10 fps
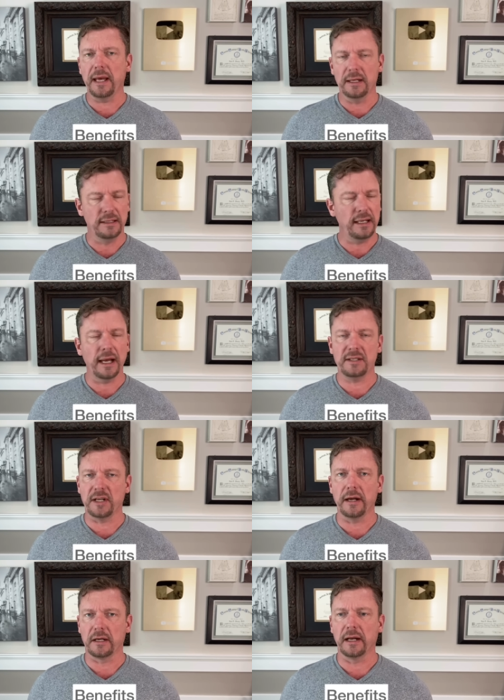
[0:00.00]
and DHA
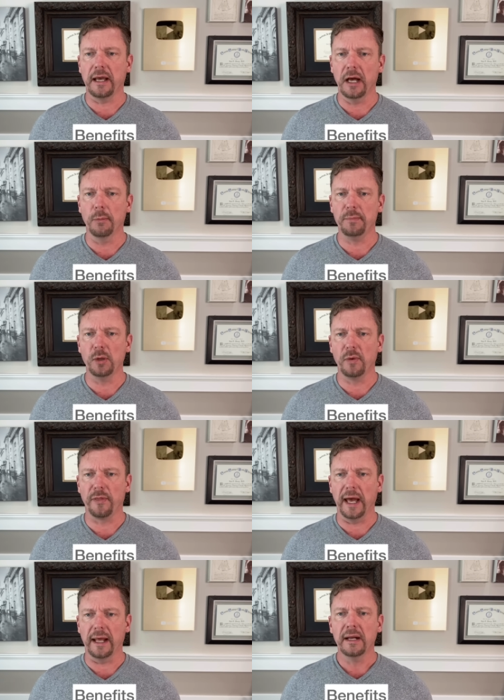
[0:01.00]
are going to help you with
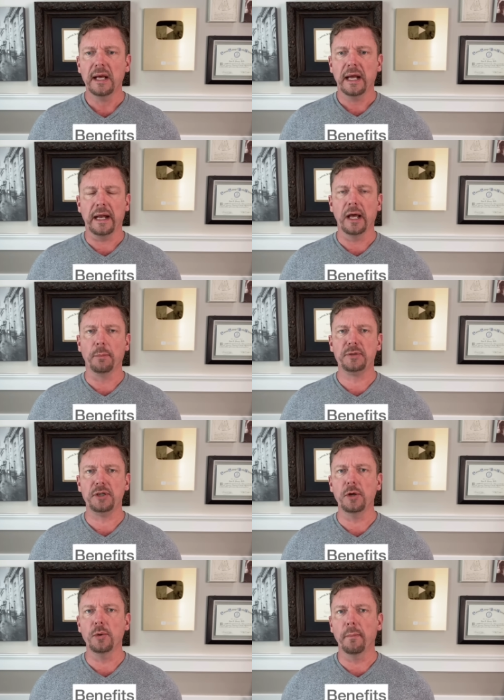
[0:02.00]
that. It helps
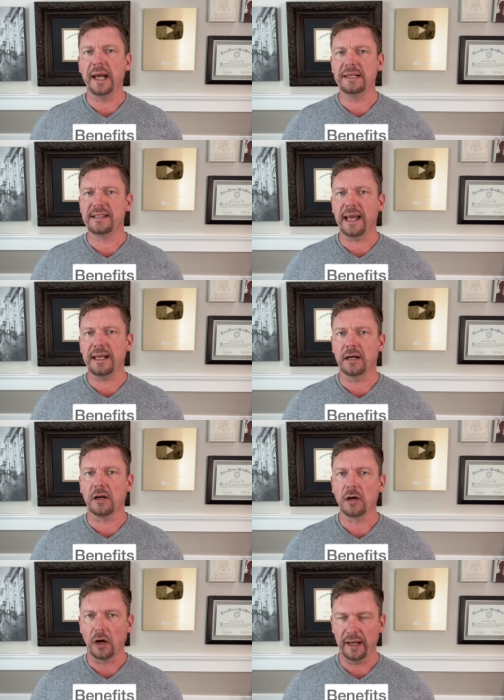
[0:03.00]
you maintain a
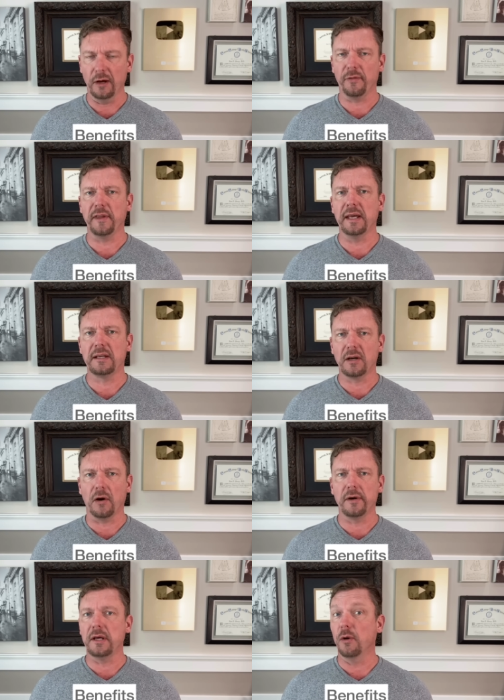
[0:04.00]
healthy
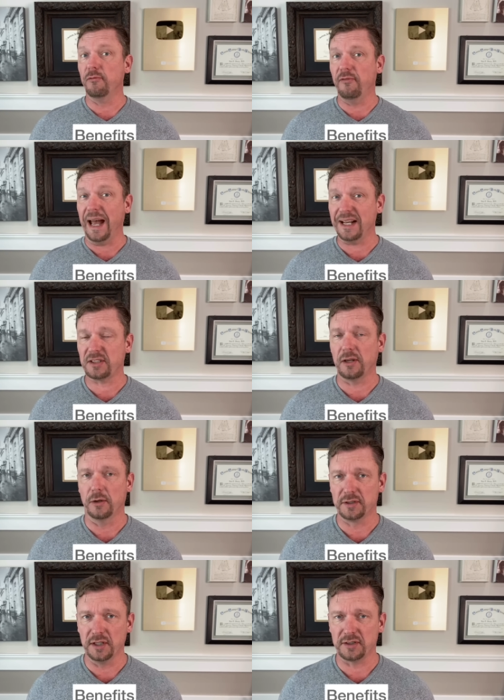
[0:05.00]
cardiovascular
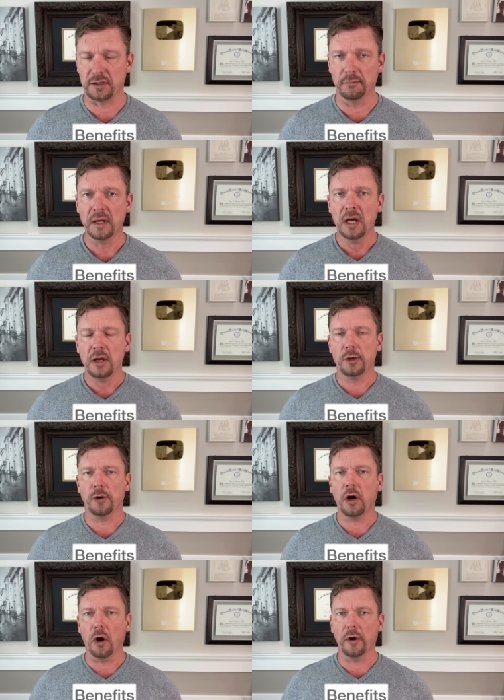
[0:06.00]
system, your
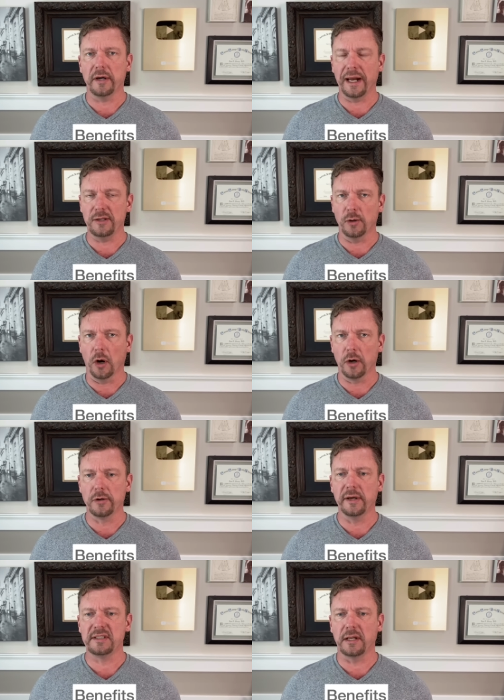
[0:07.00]
heart and your
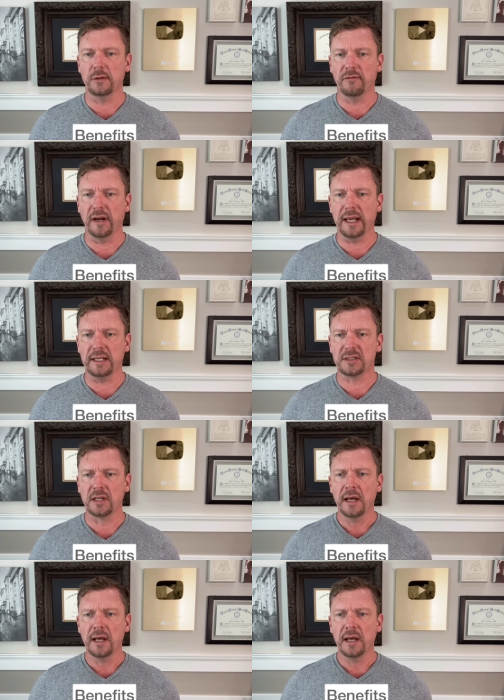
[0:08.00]
arteries and your veins.